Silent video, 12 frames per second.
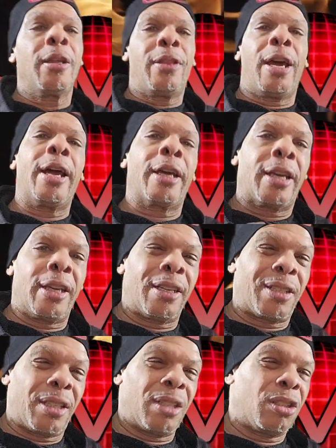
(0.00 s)
that can
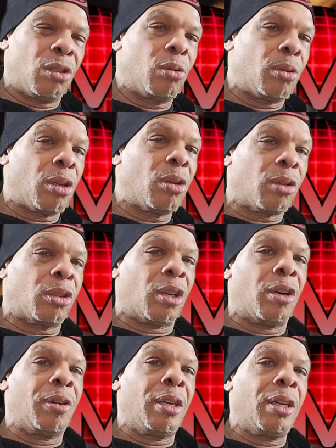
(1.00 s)
assist you in your
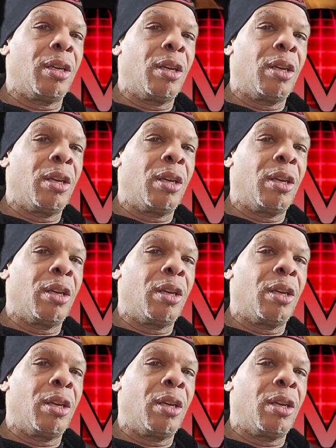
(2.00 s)
journey